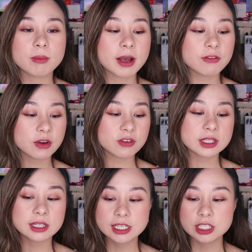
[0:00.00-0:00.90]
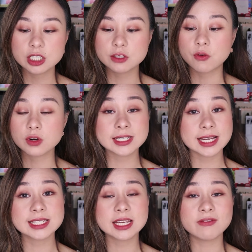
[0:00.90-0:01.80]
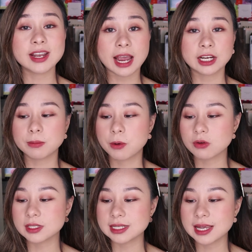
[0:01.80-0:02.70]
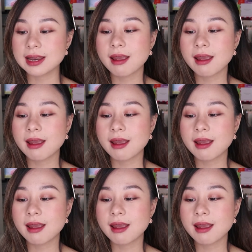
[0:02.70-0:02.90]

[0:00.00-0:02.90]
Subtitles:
my favorite cleansers for sensitive and acne prone skin